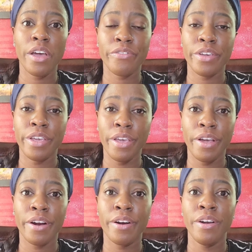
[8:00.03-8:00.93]
every
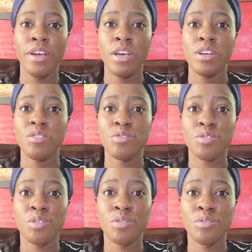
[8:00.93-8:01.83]
year.
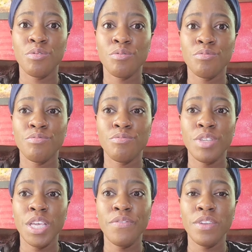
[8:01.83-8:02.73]
So
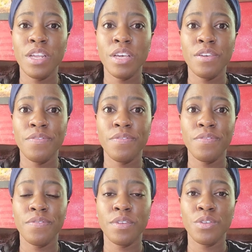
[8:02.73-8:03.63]
even if
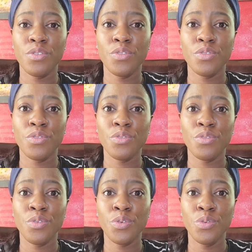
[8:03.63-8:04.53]

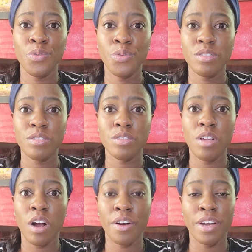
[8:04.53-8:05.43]
you
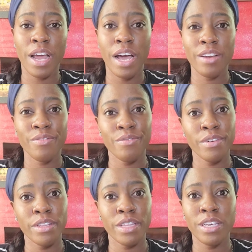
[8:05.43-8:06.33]
are not
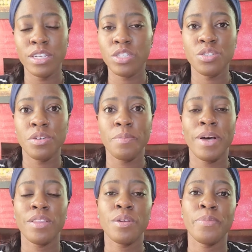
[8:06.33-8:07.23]
really concerned
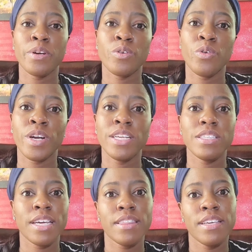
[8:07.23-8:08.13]
about the murder
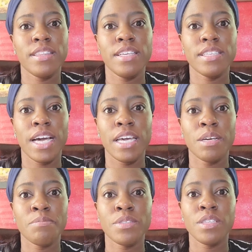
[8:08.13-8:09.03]
hornets, I think these
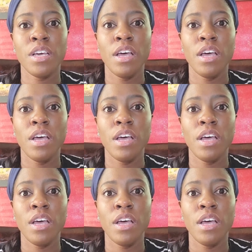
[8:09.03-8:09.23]
items